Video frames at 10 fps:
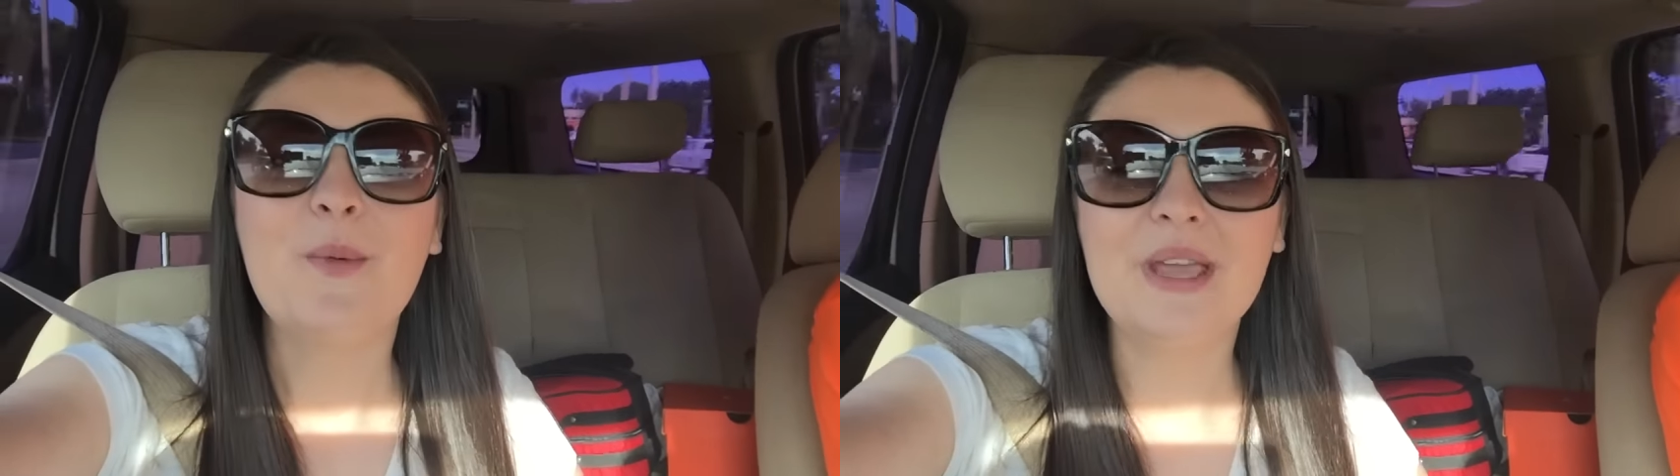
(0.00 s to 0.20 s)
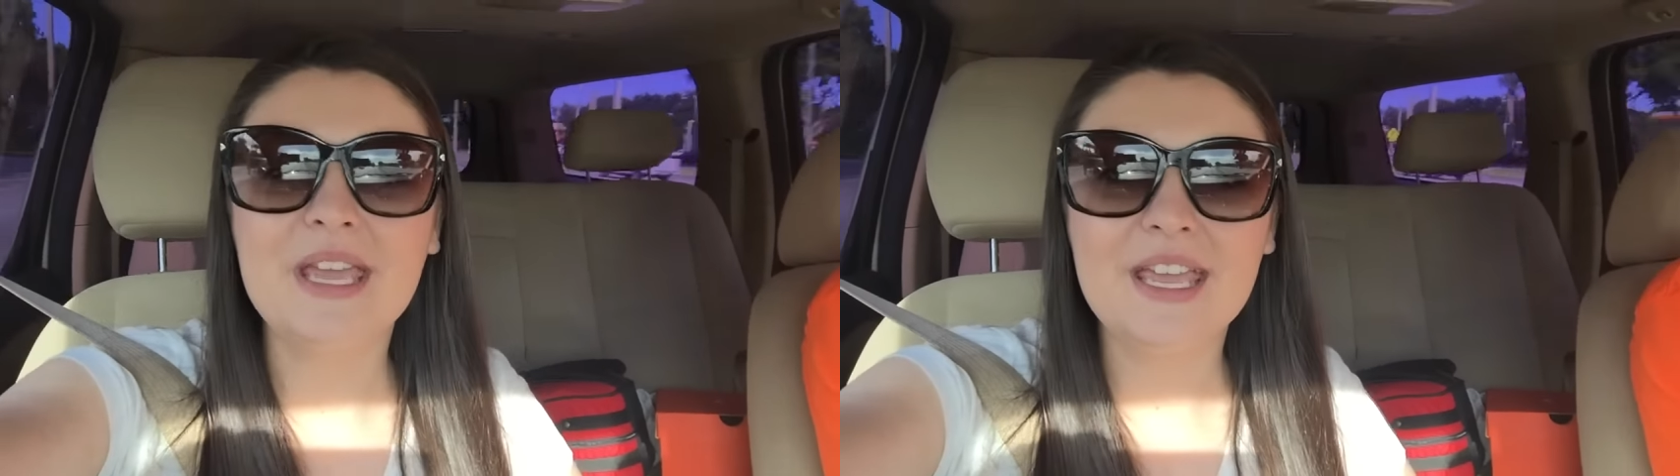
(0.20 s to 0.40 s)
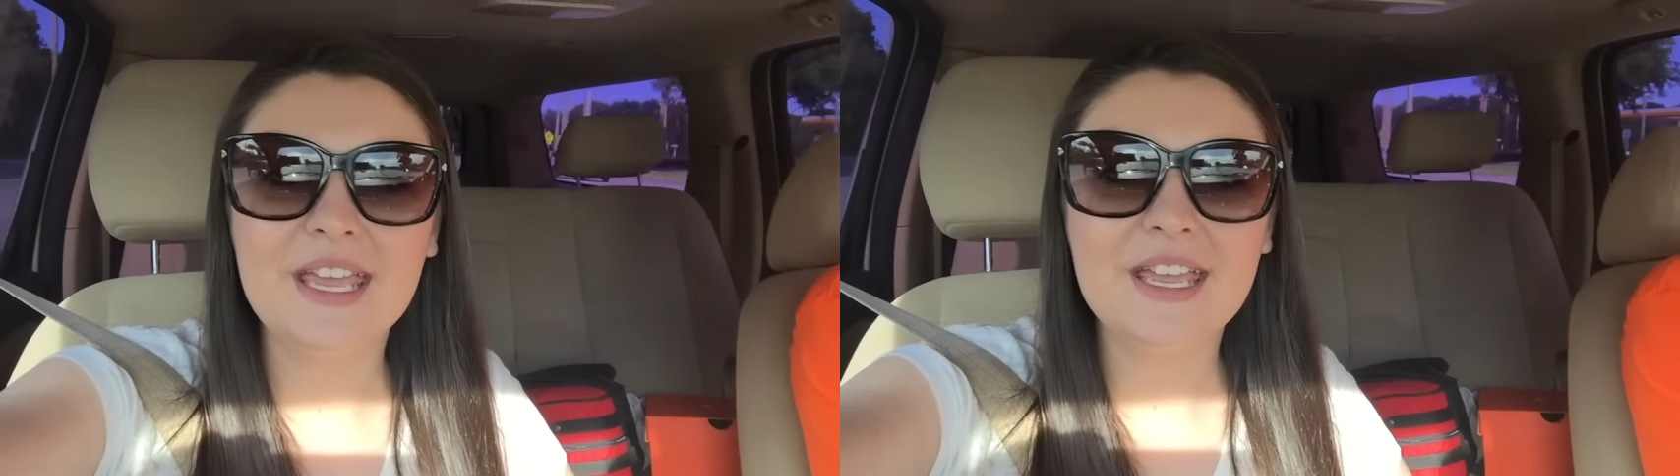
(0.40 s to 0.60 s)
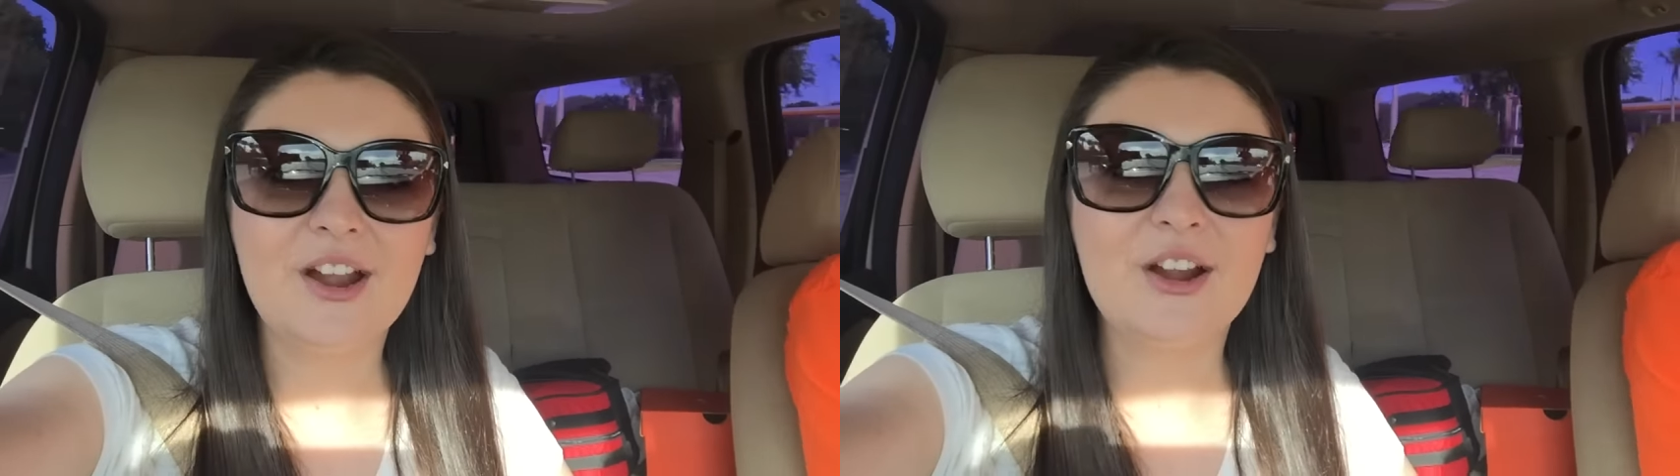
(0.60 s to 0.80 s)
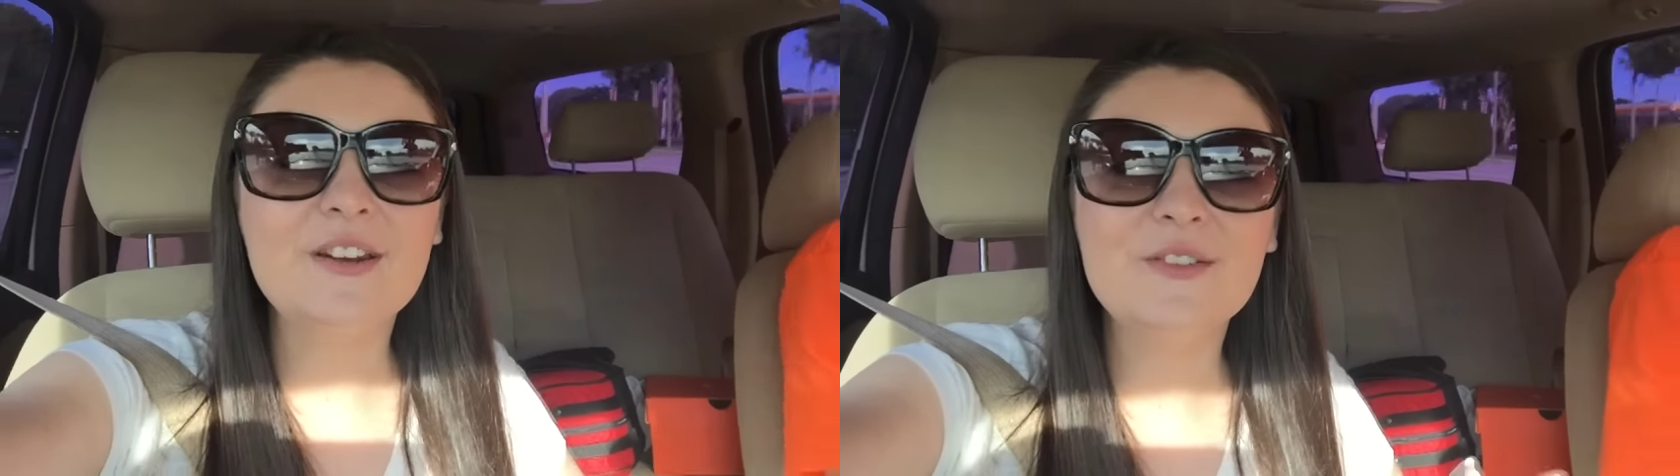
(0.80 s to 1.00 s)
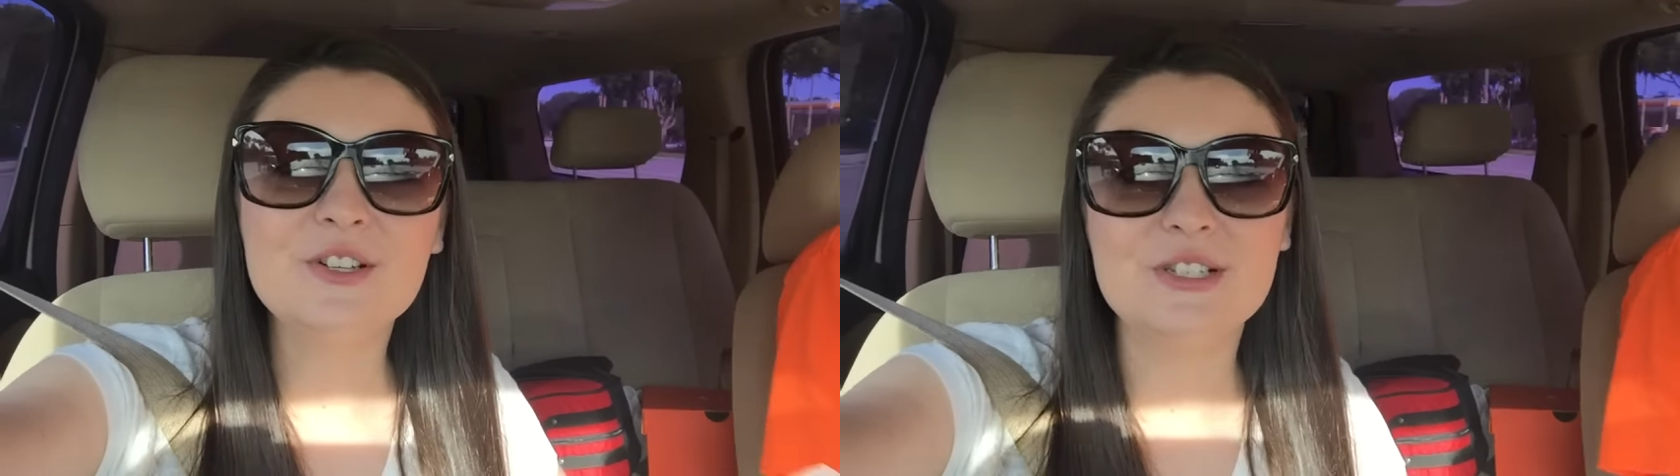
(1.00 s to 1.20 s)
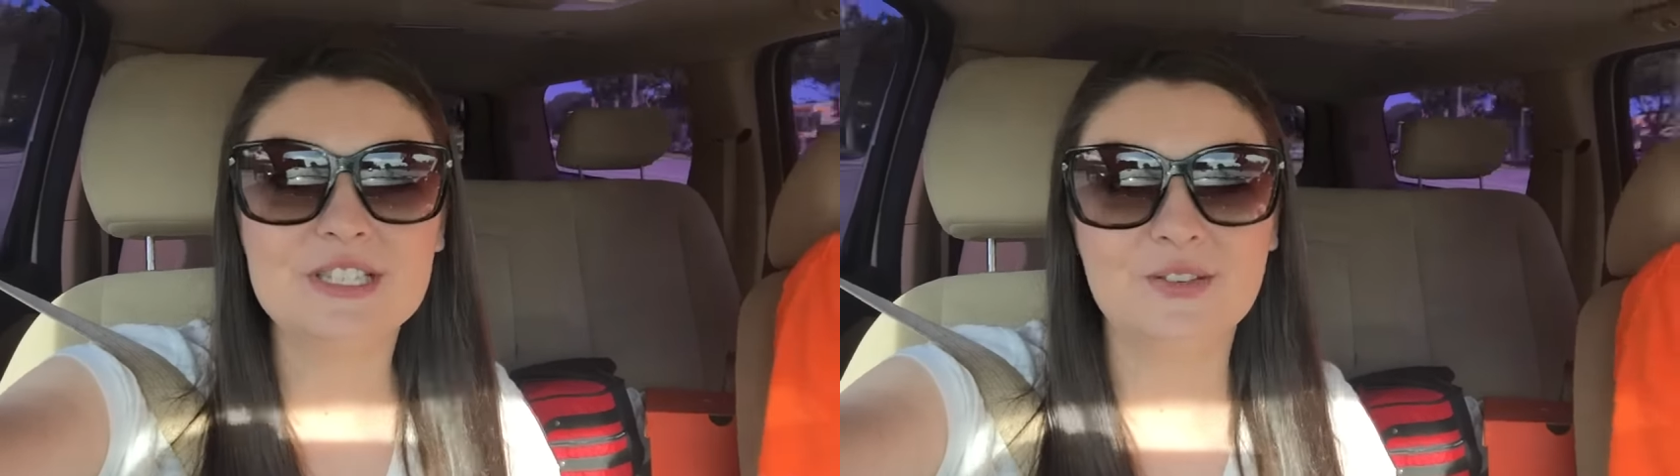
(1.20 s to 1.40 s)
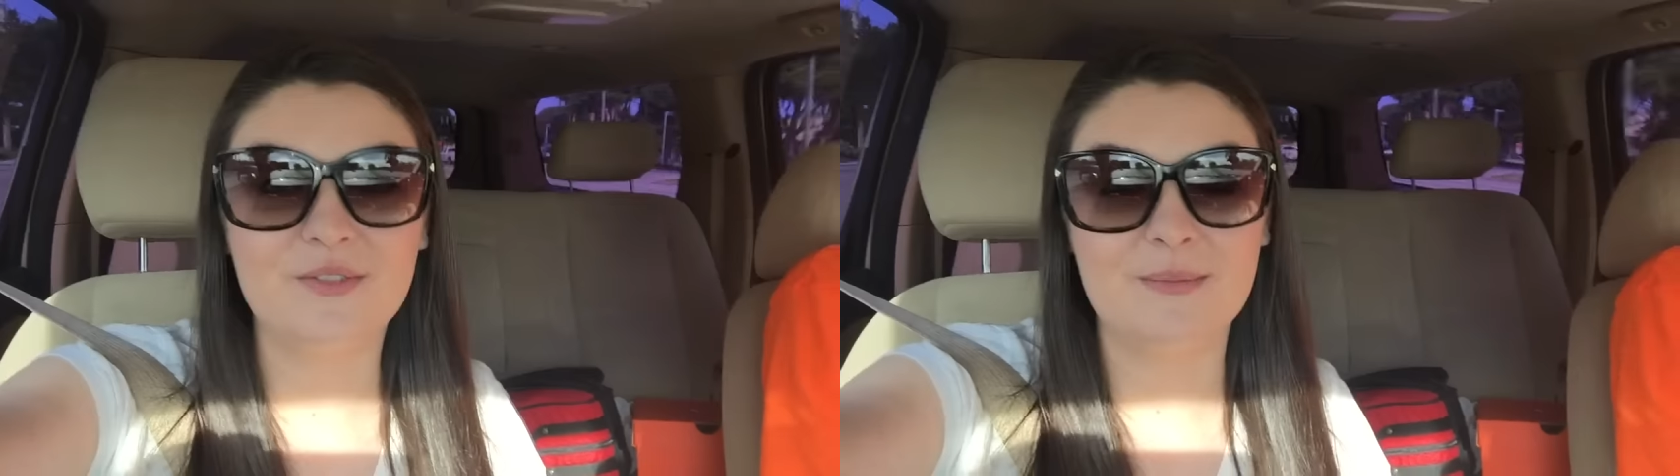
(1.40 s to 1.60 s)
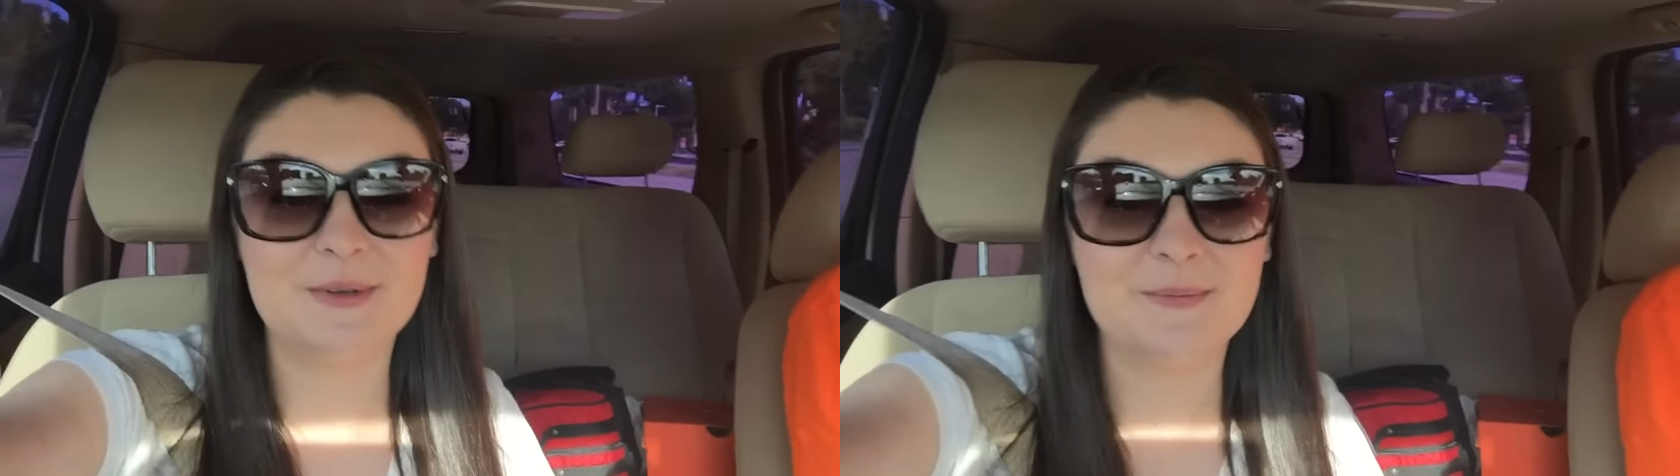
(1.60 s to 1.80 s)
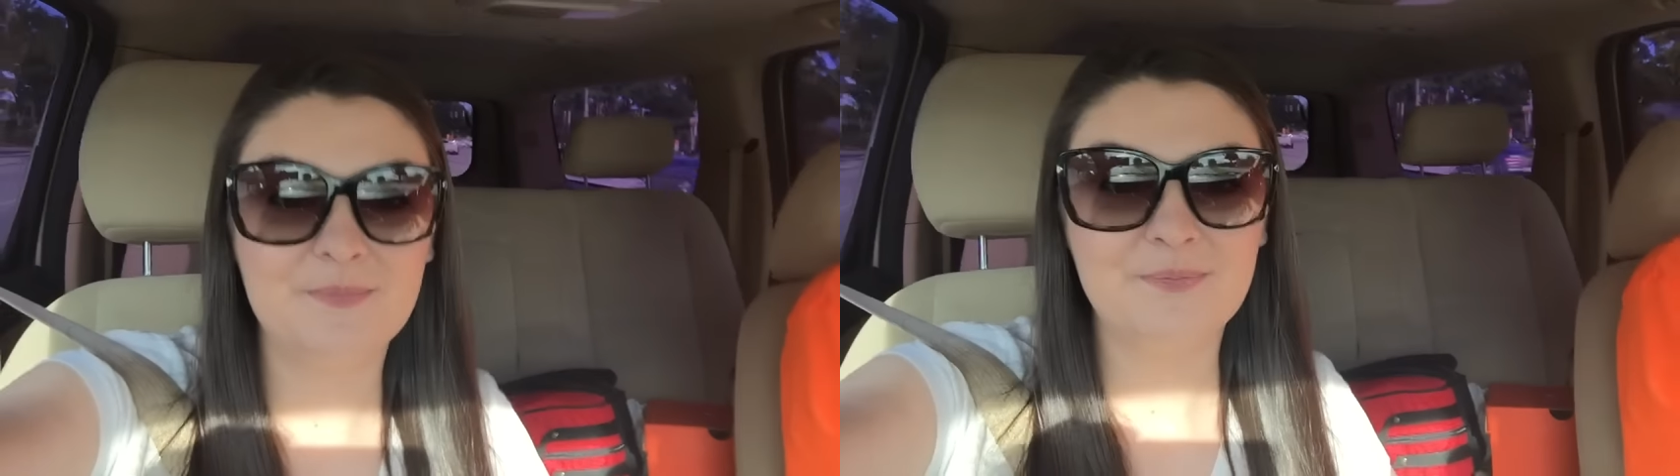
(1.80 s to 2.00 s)
we our anniversary is in
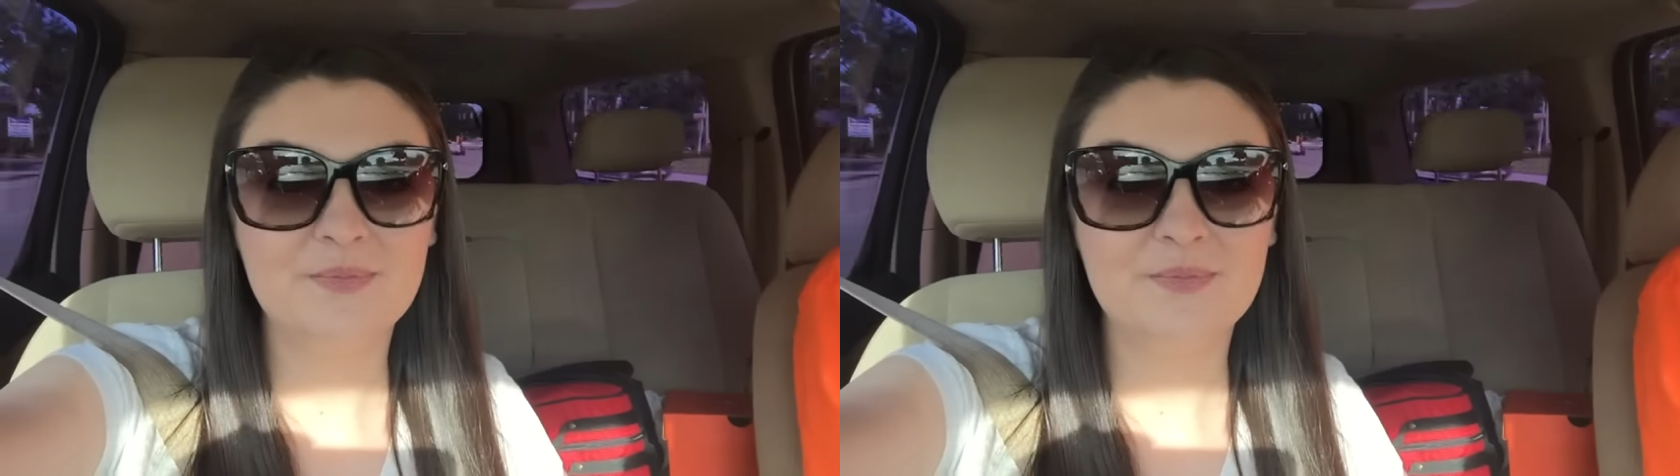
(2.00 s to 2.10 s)
November,